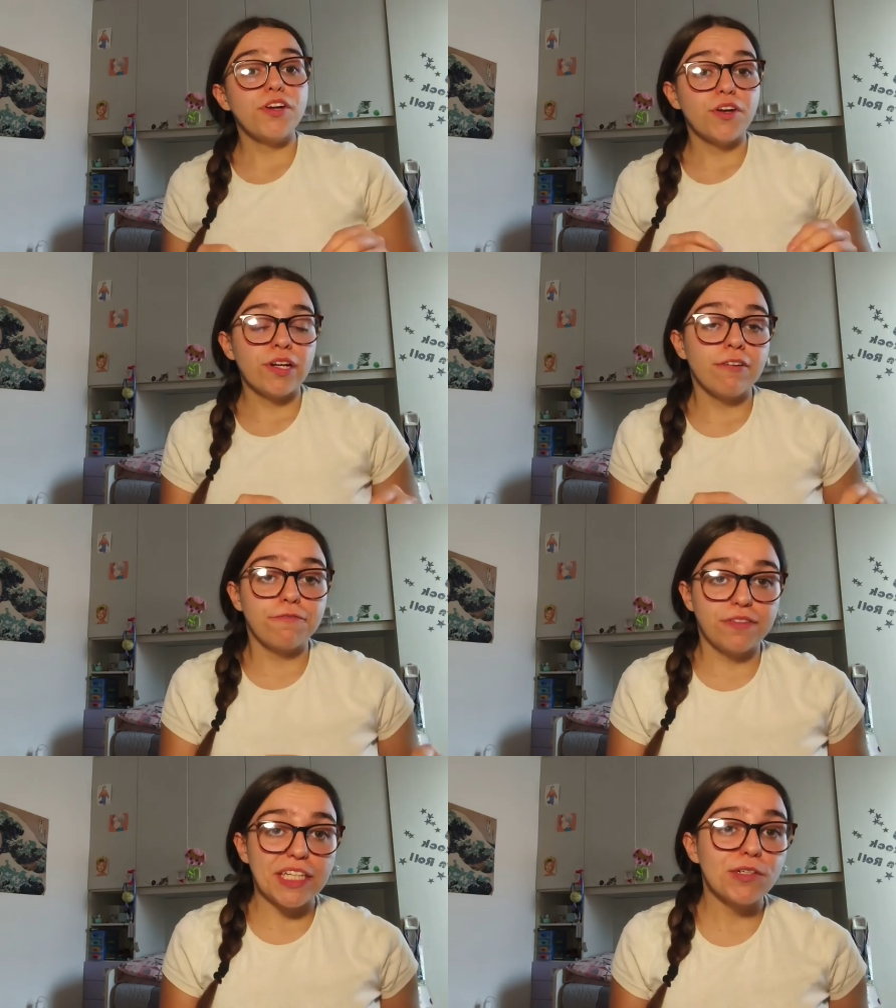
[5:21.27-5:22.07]
you're gonna
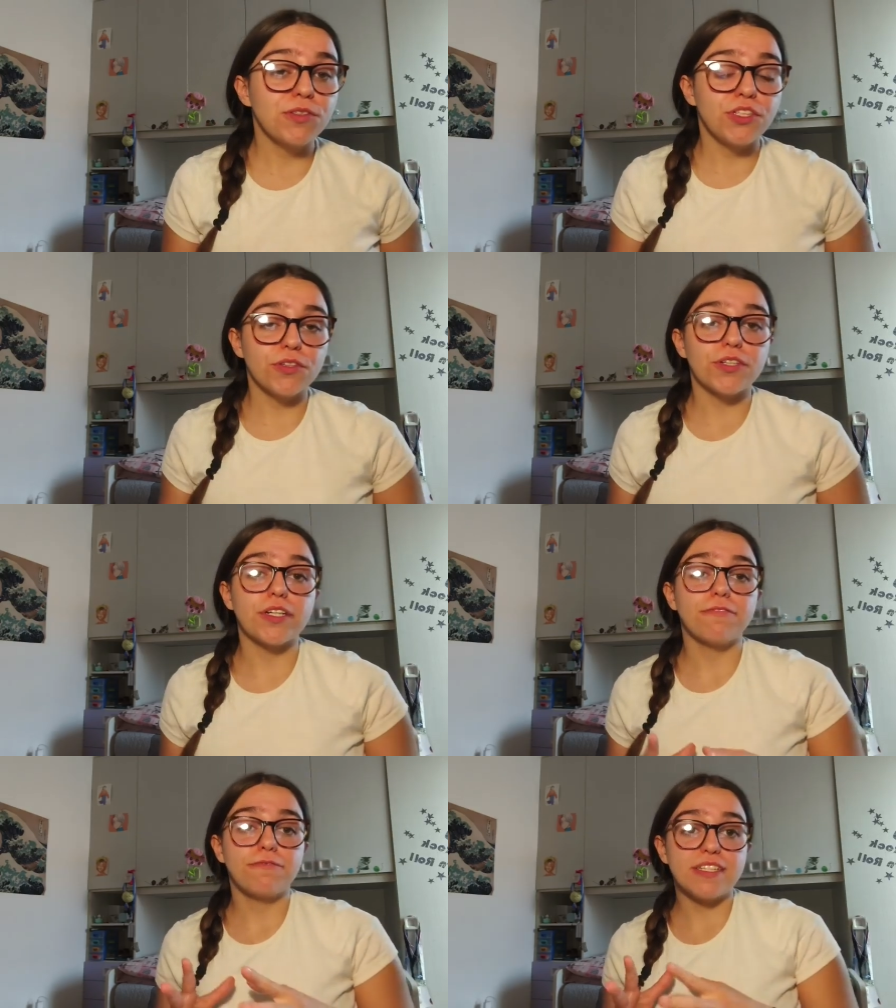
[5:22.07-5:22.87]
fill
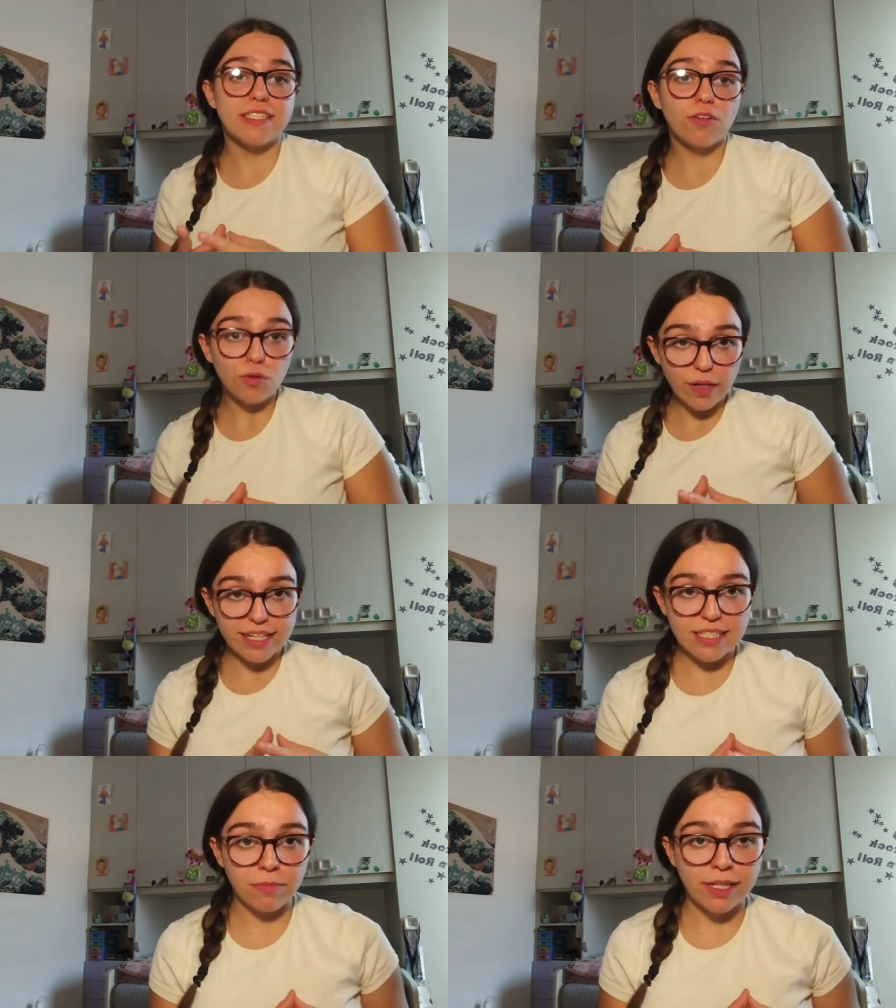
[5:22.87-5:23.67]
your physical
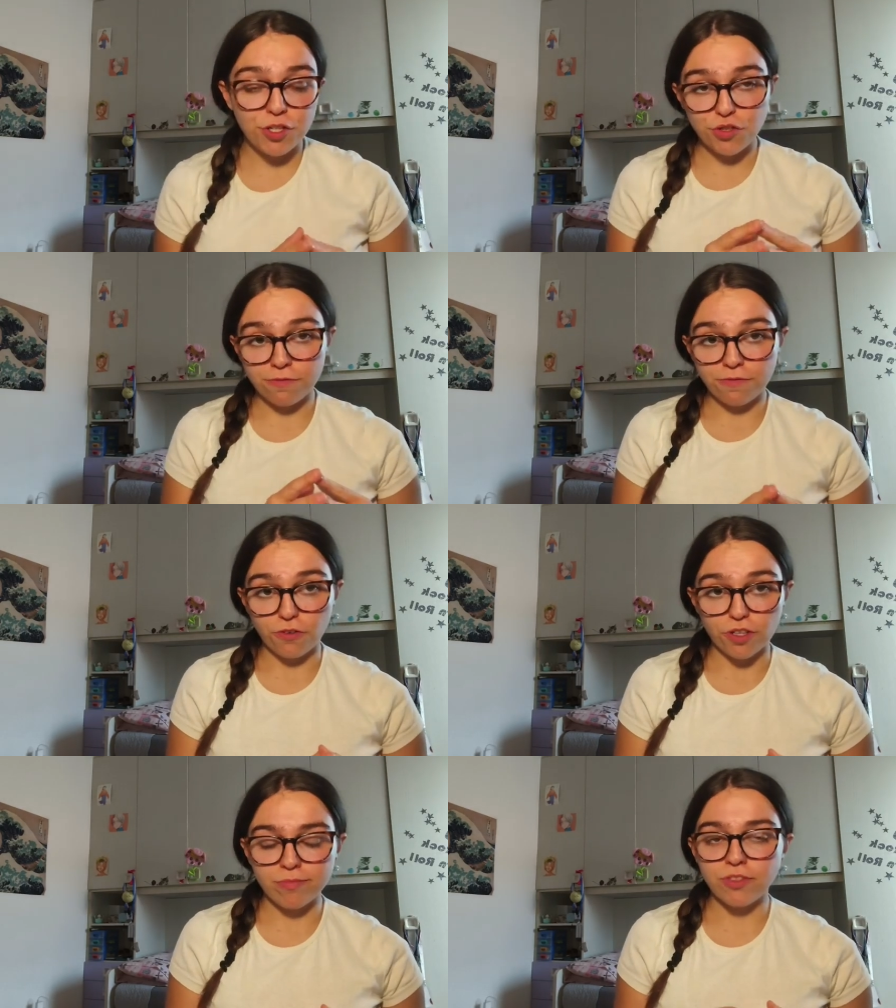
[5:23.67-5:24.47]
examination
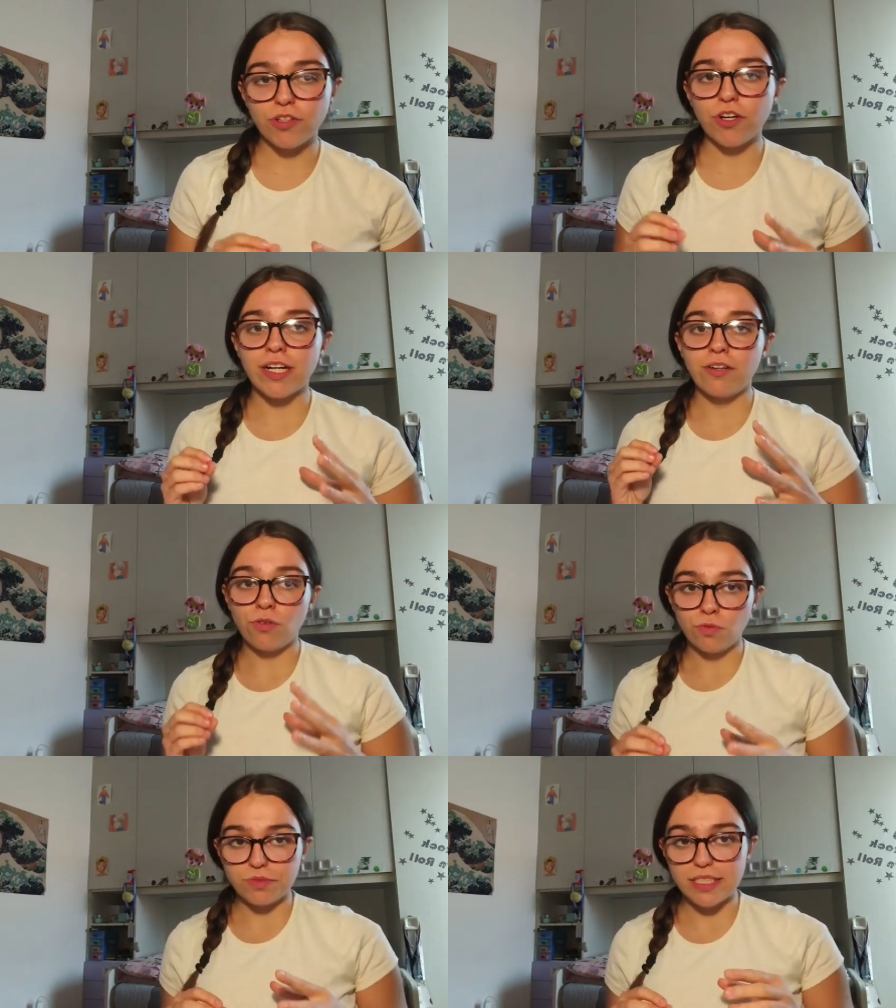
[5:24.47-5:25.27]
form, you're gonna
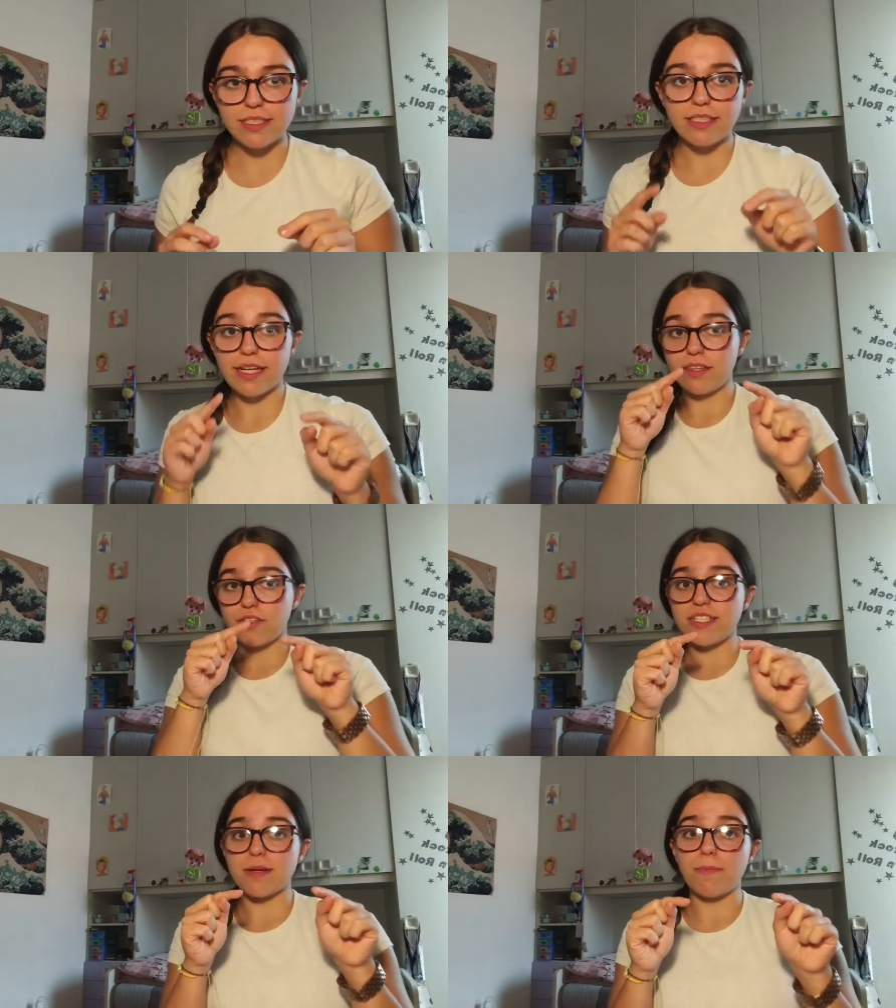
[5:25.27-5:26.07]
notice that
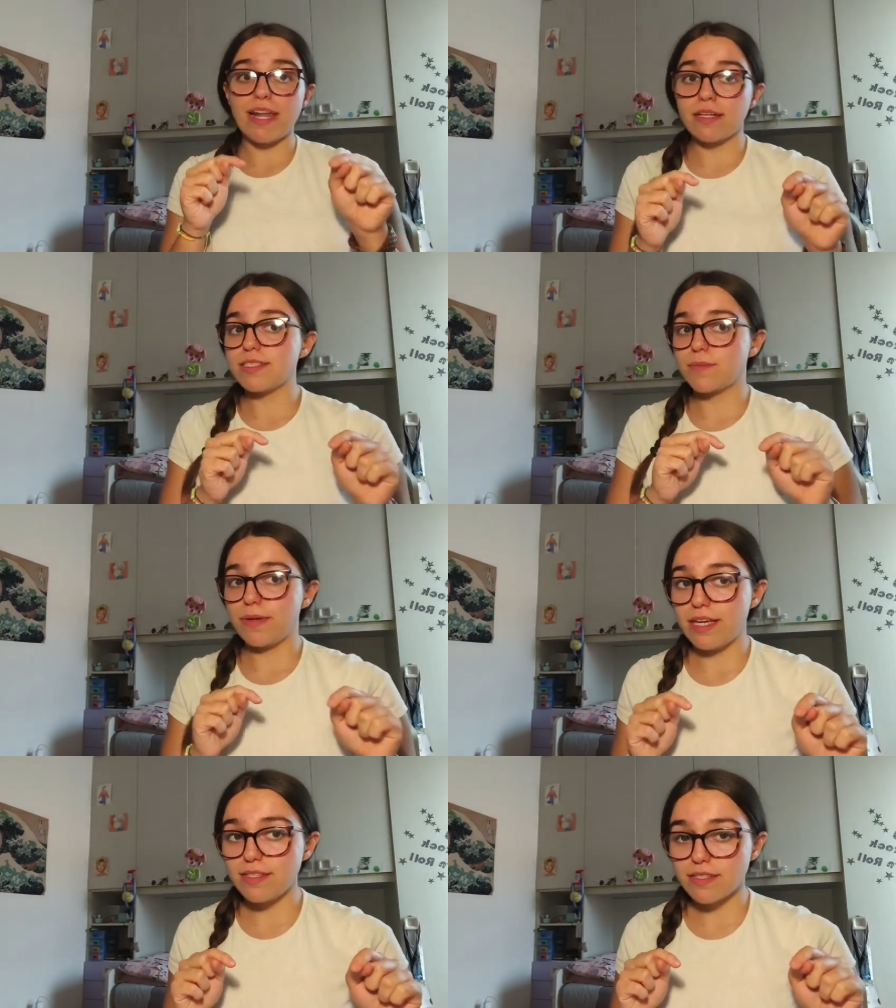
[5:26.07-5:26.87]
there is a blank
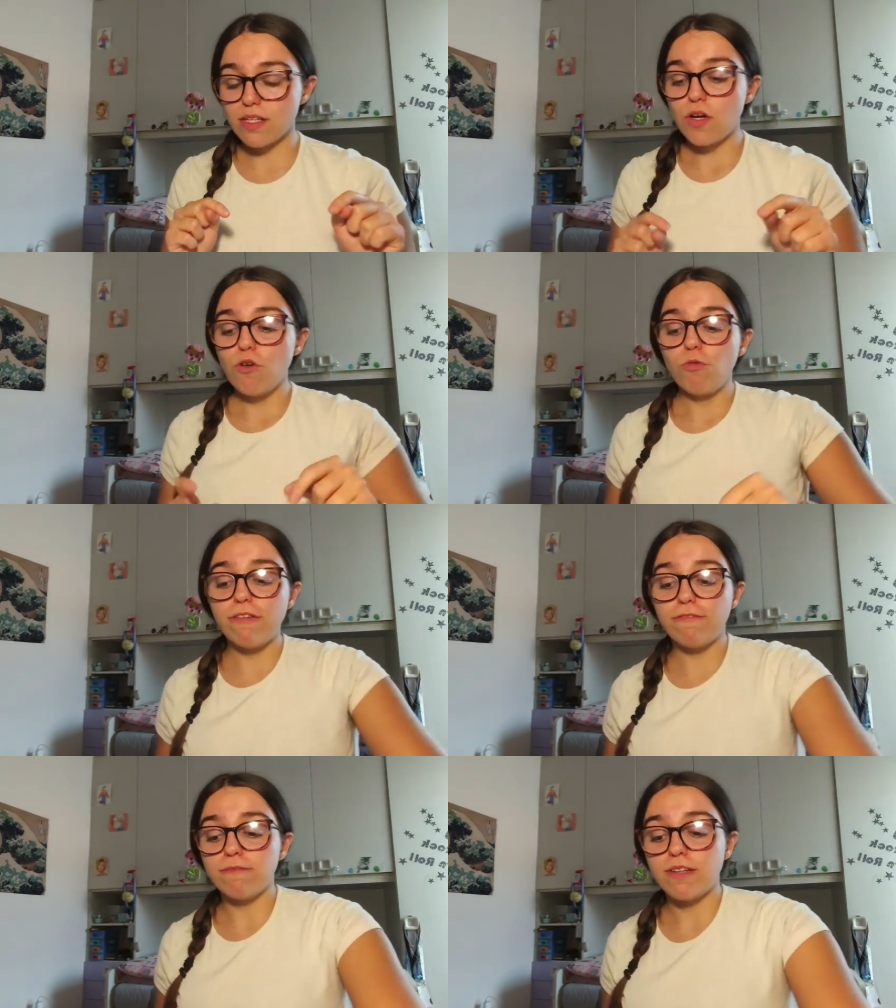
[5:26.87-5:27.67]
space
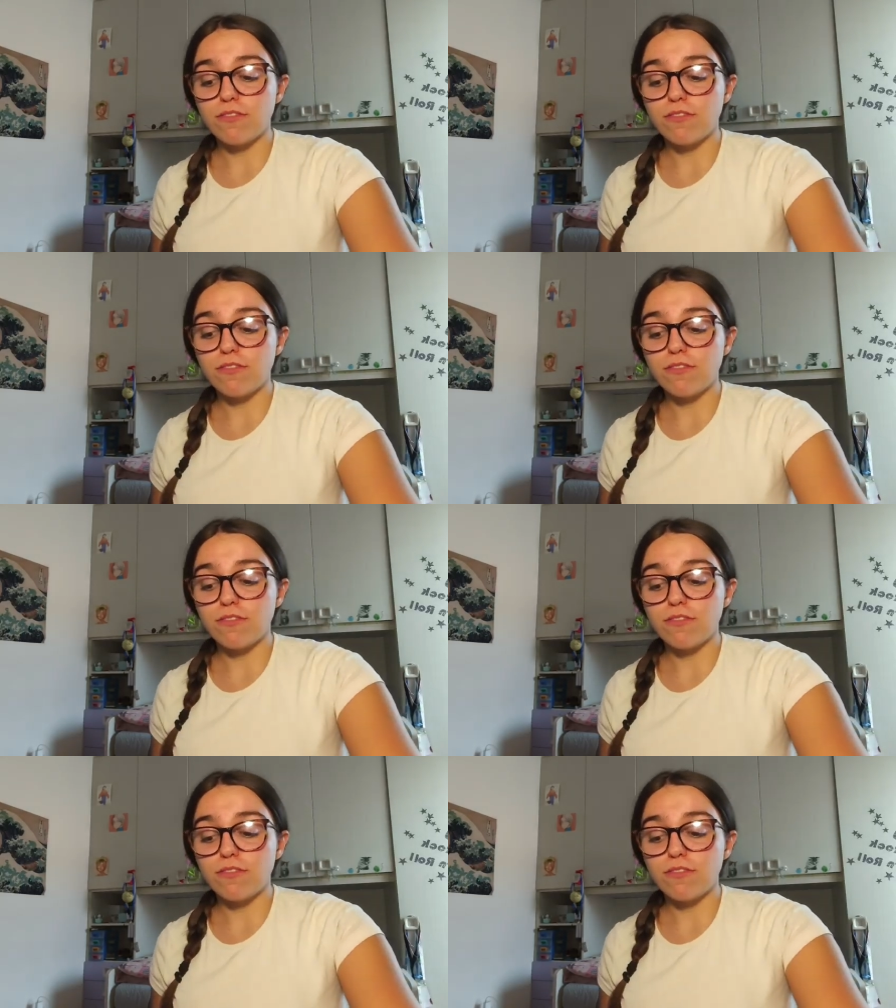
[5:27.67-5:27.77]
with